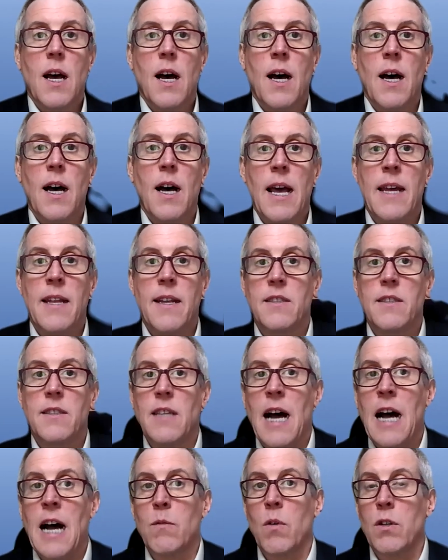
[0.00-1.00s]
and its
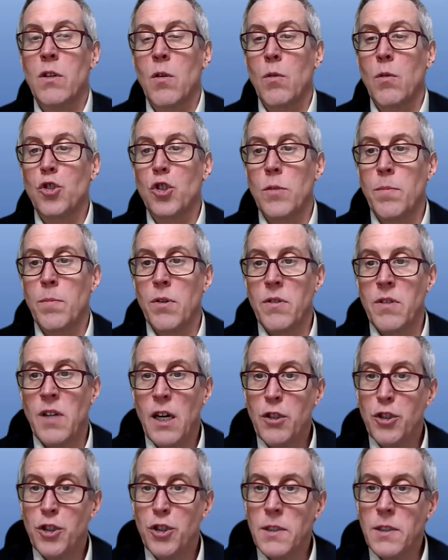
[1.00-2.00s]
aquaculture
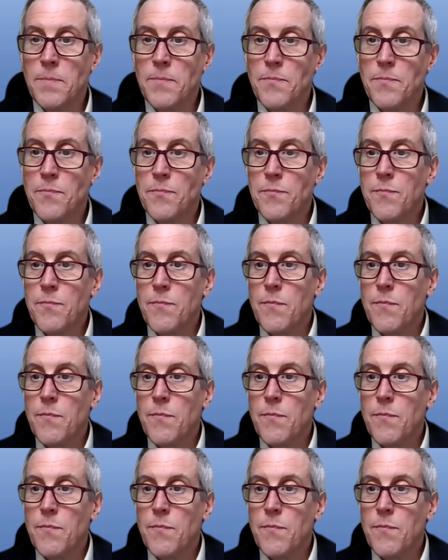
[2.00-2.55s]
production.